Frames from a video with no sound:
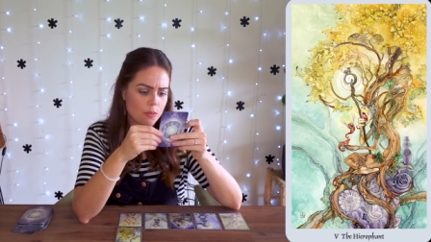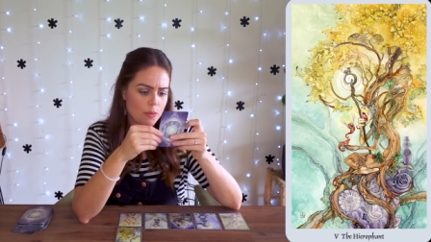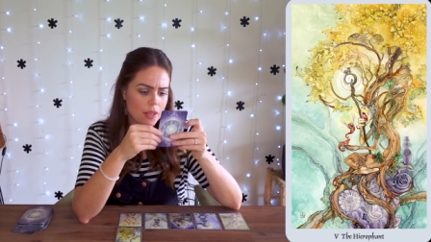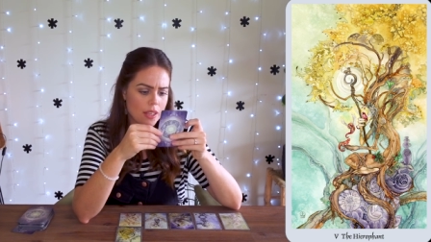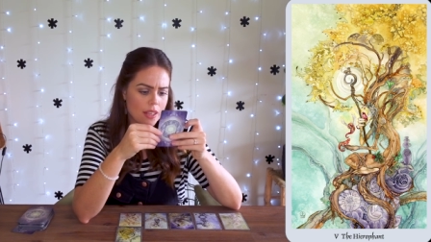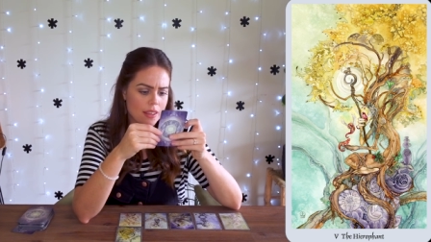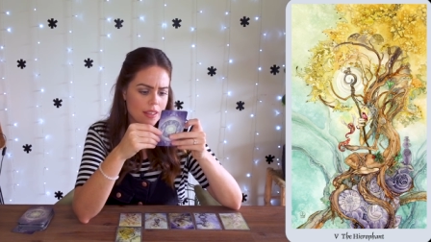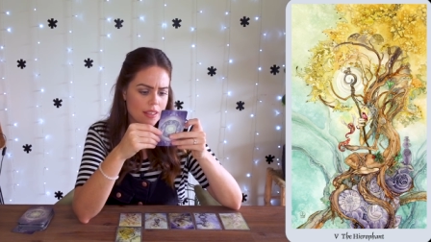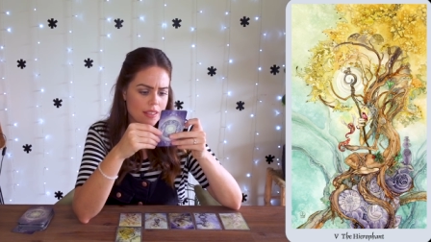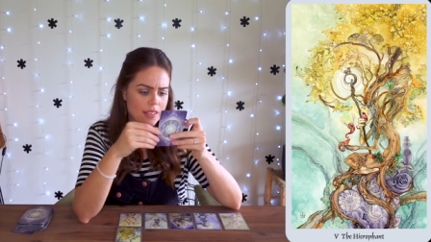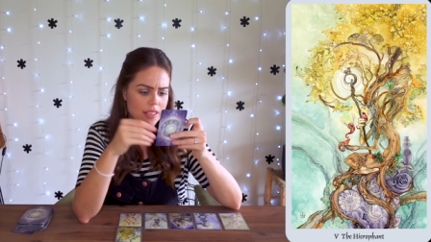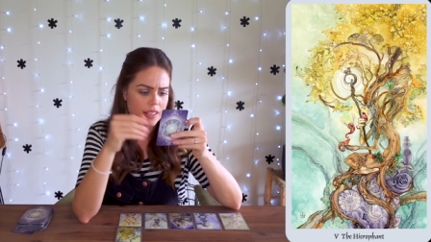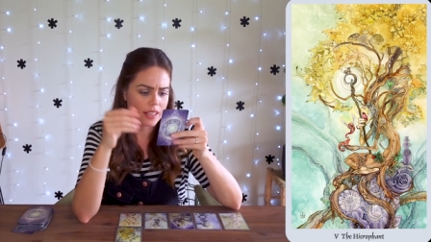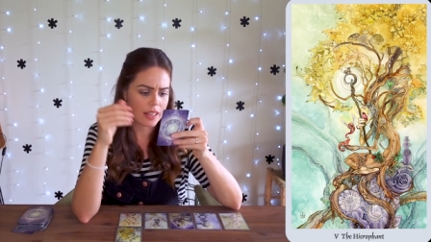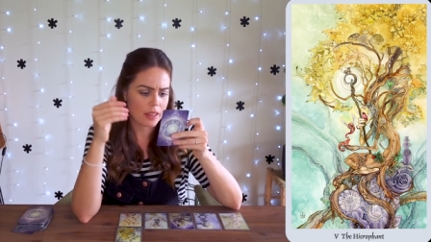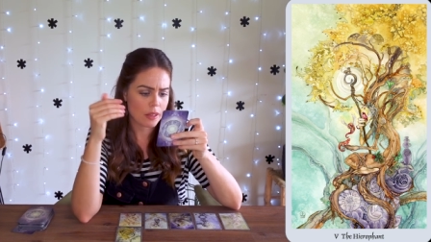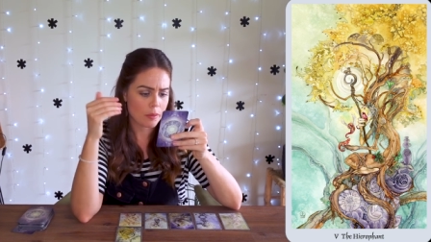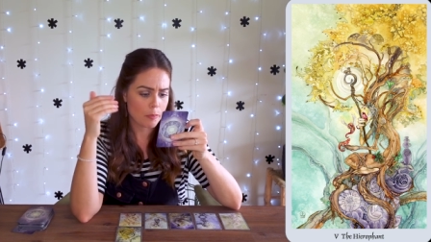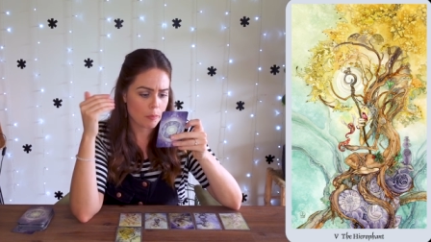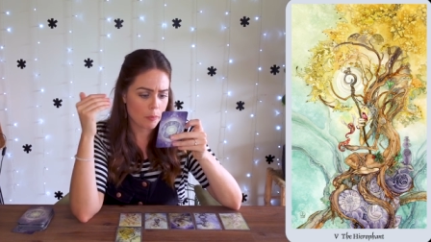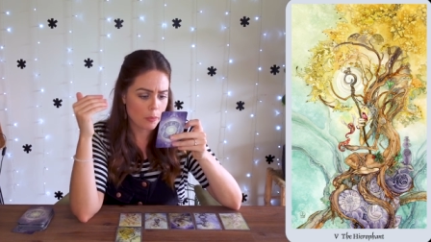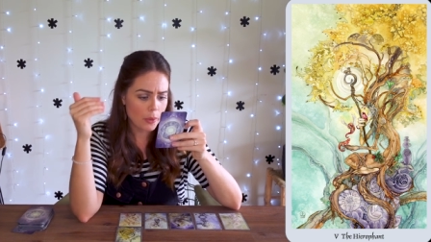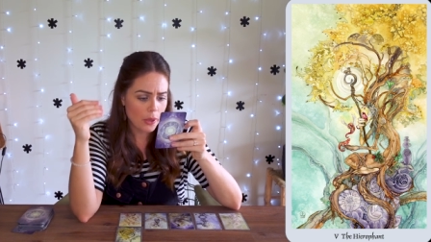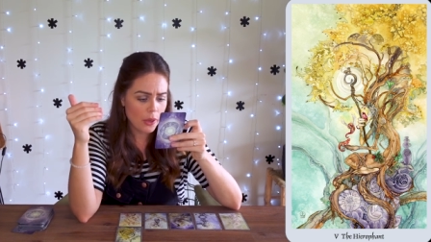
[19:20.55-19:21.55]
but then there's
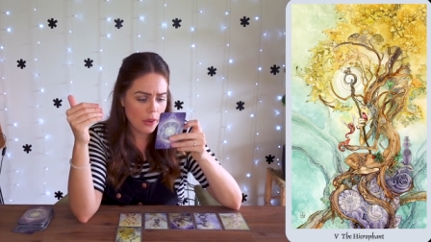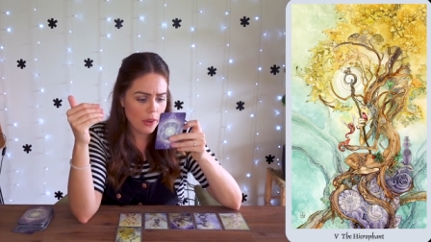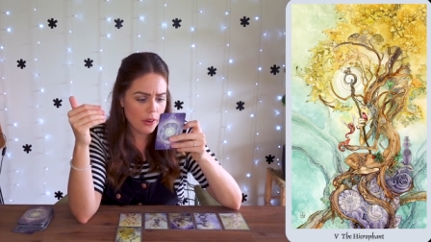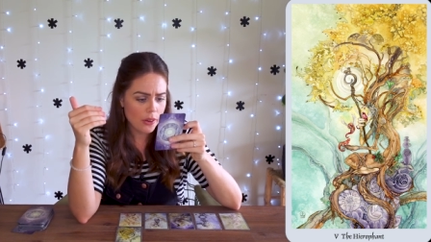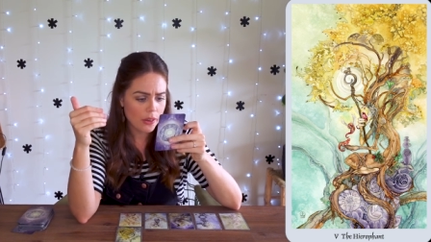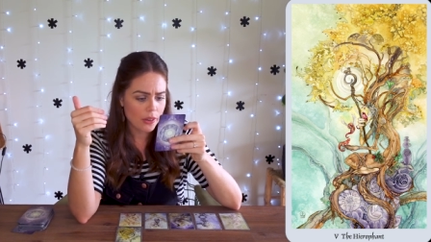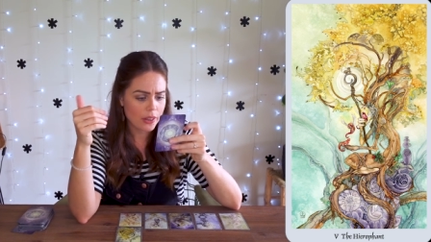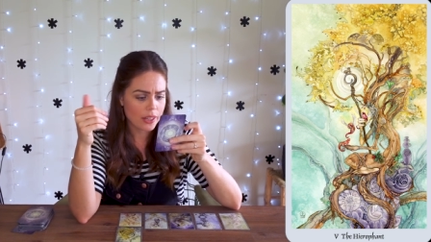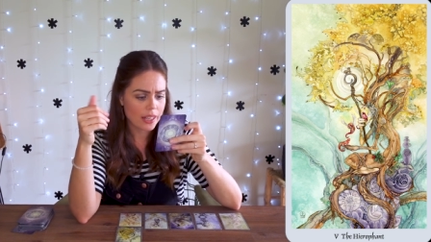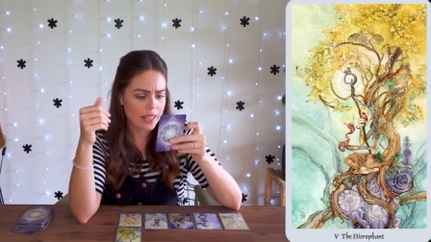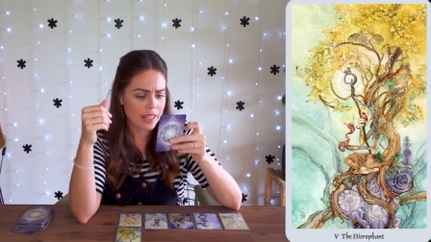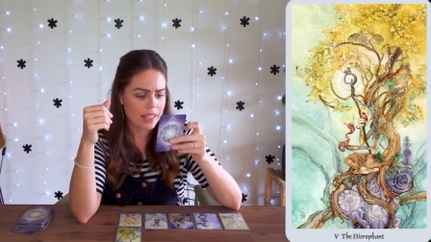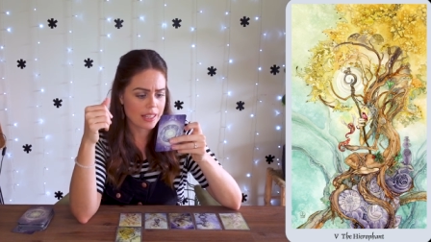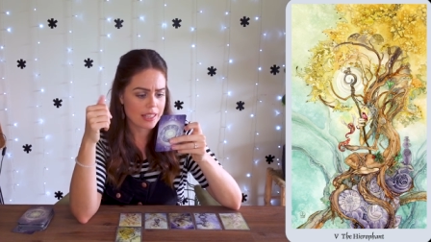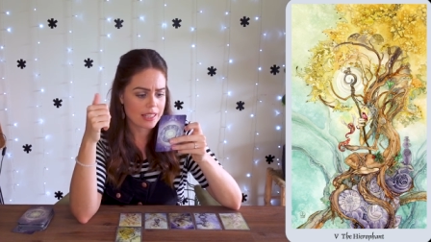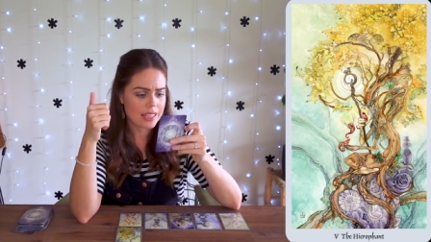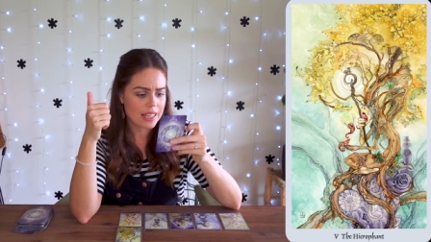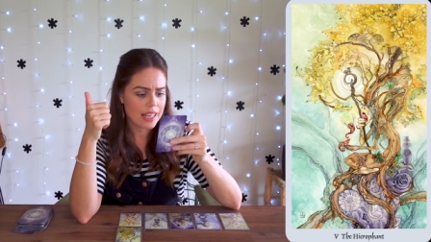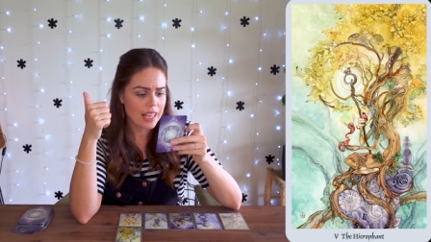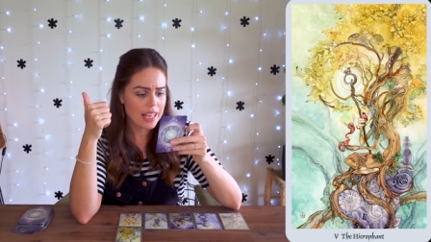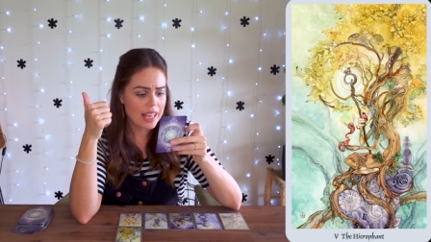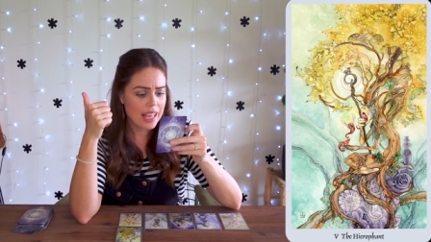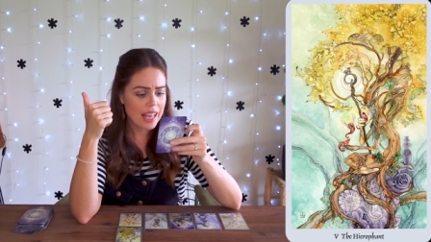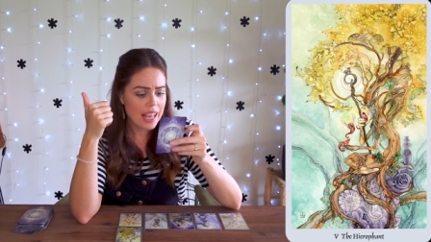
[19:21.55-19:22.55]
another bird on
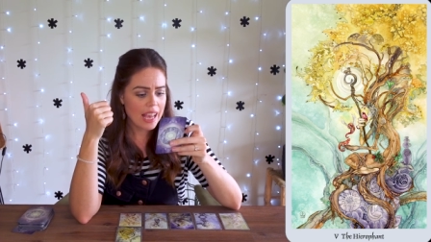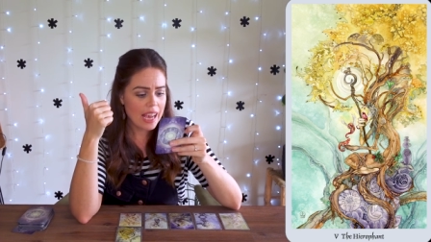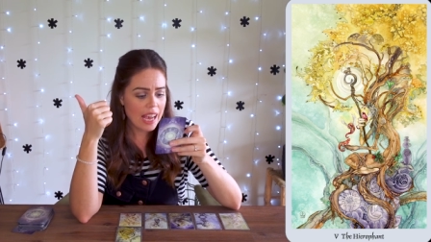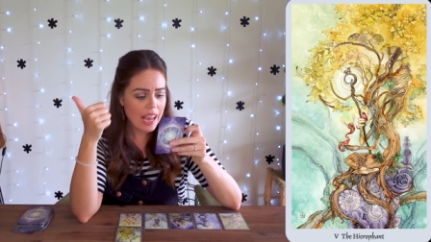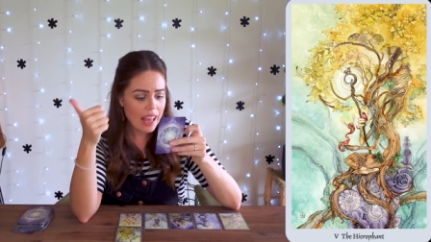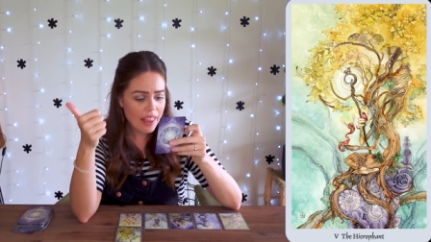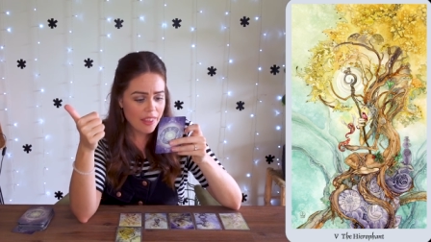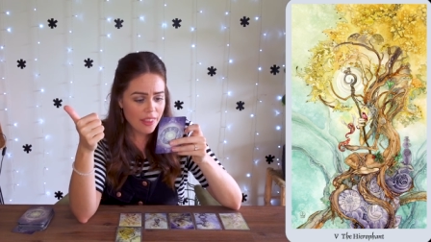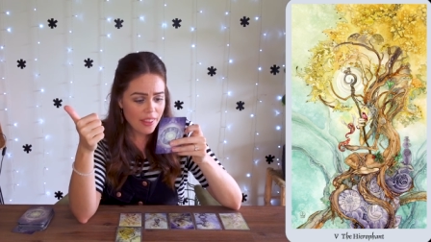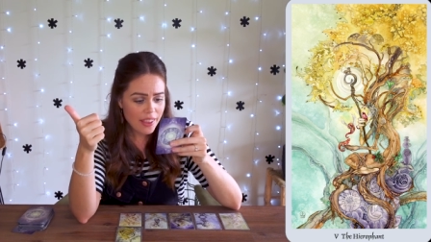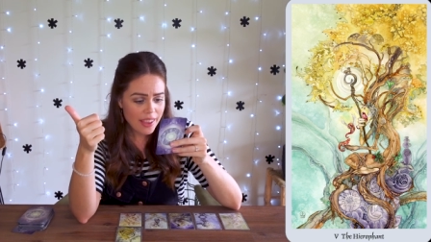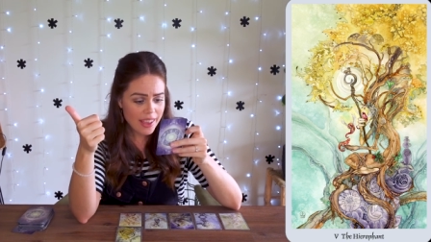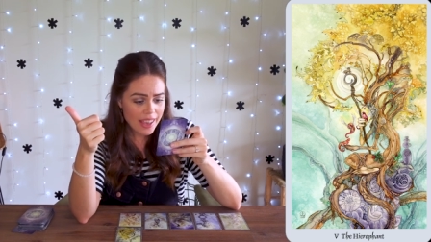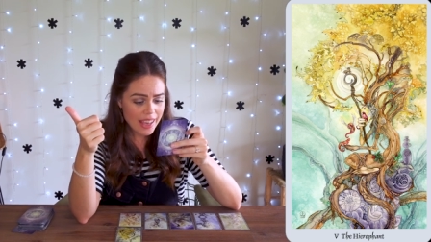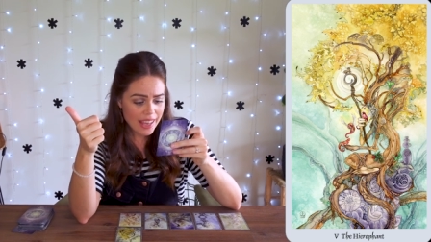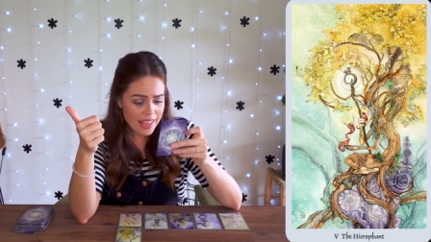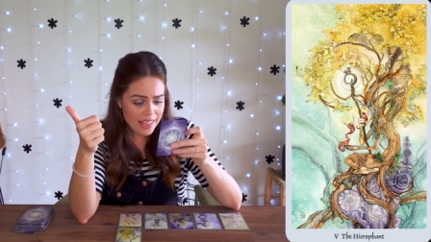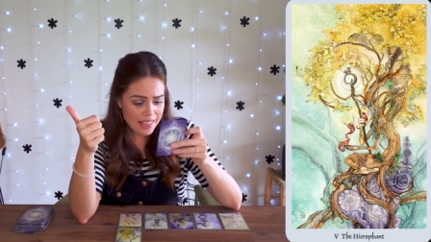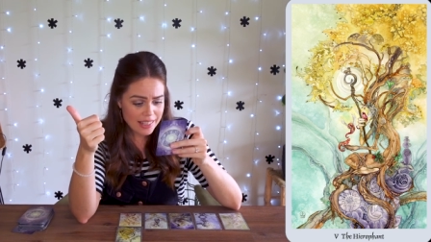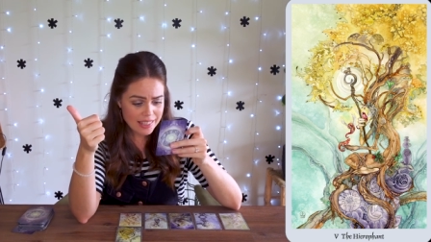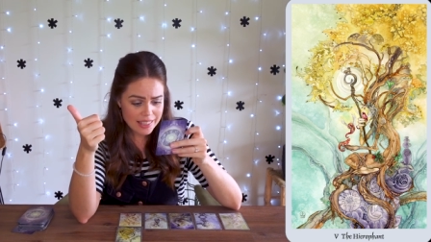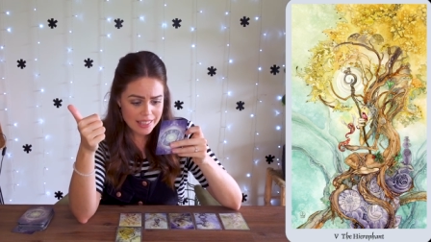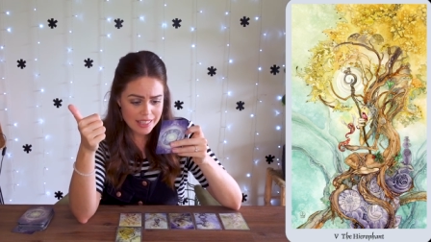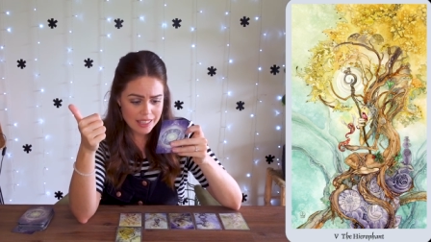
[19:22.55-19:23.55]
his other
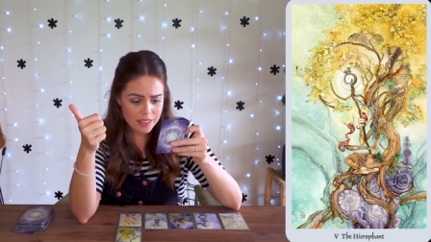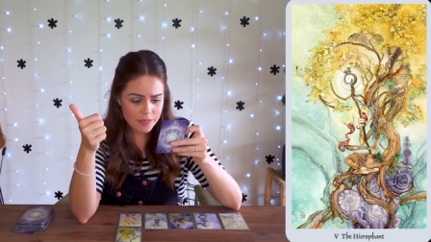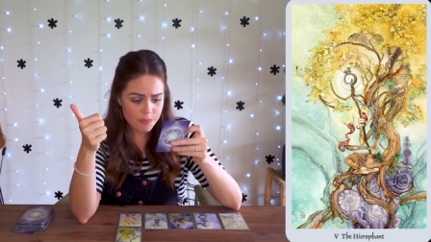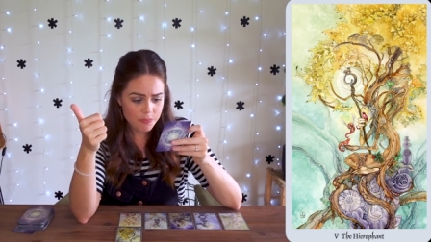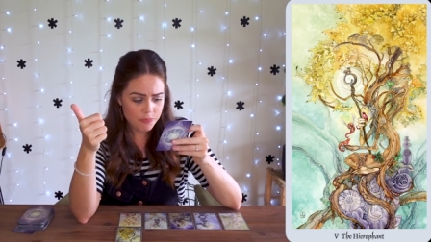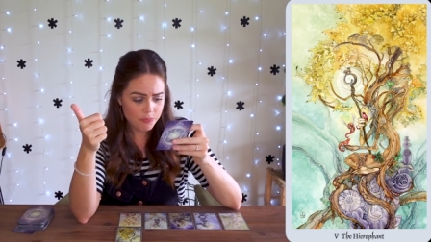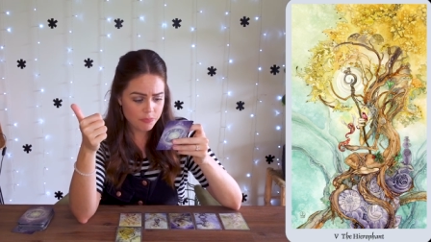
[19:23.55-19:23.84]
hand.